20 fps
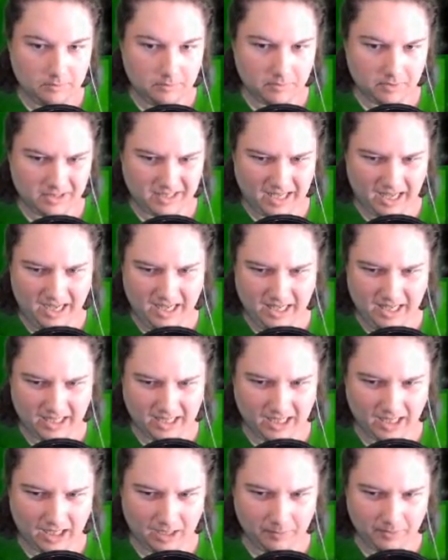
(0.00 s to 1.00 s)
But to any
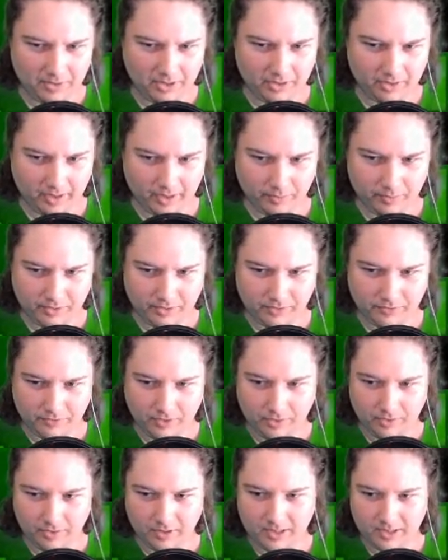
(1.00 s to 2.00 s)
commoner, it was
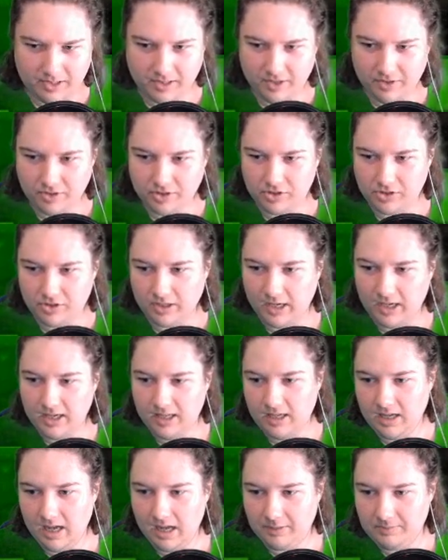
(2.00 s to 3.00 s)
viewed as another
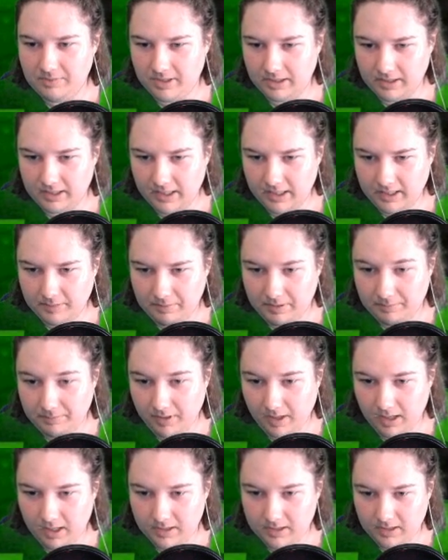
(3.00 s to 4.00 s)
shiny object that could be
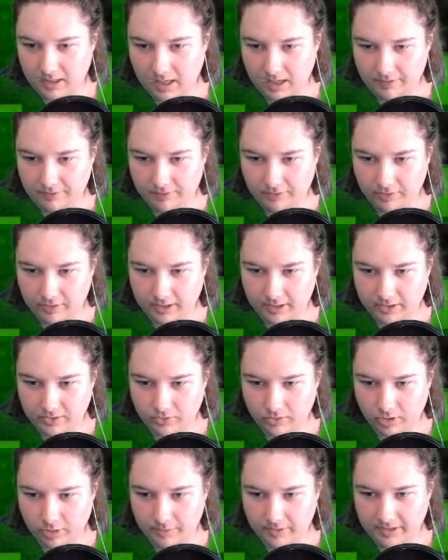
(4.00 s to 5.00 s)
pawned off for an
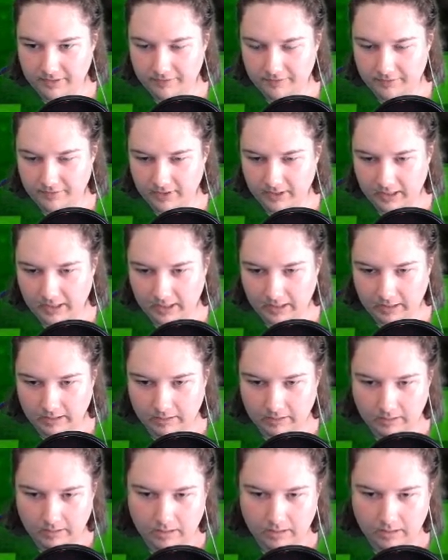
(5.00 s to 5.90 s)
exorbitant fee.